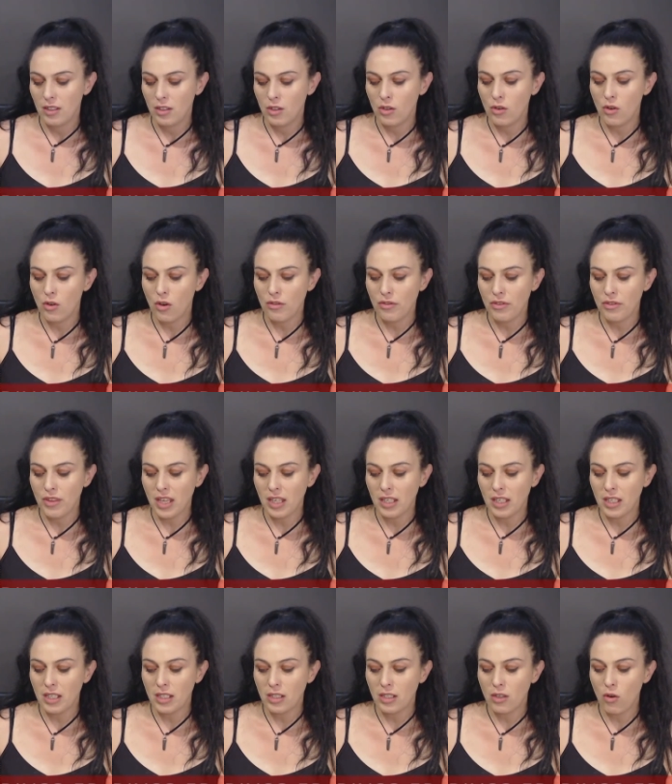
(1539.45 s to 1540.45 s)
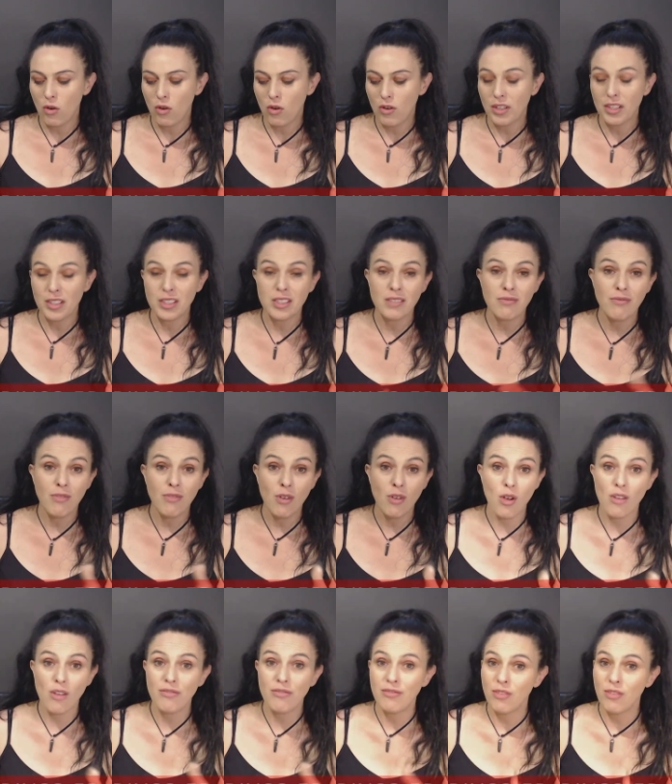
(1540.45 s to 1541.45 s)
You got thanking God. It's
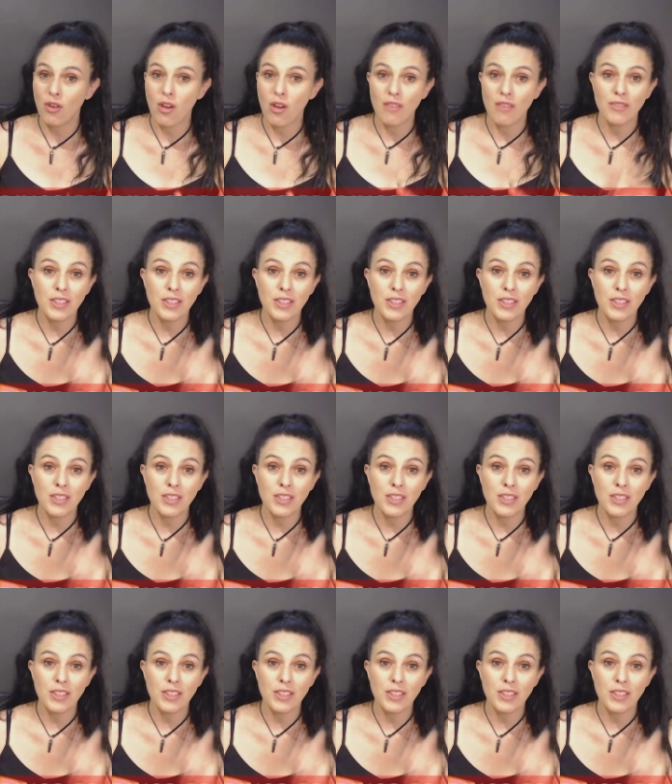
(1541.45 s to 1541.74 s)
five five.